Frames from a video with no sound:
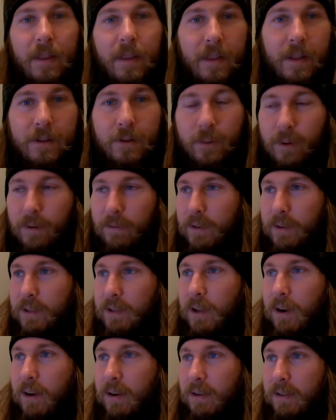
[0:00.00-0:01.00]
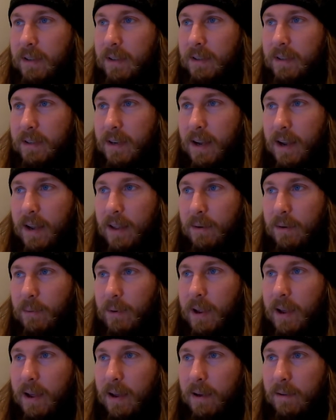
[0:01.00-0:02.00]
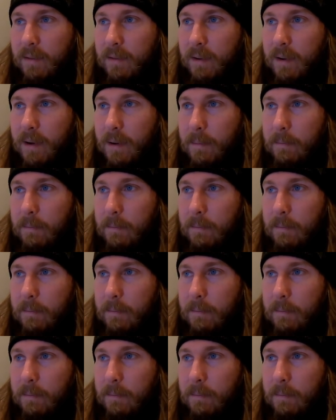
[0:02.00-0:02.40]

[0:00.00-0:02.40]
And that's one of the stars in the sky that we have.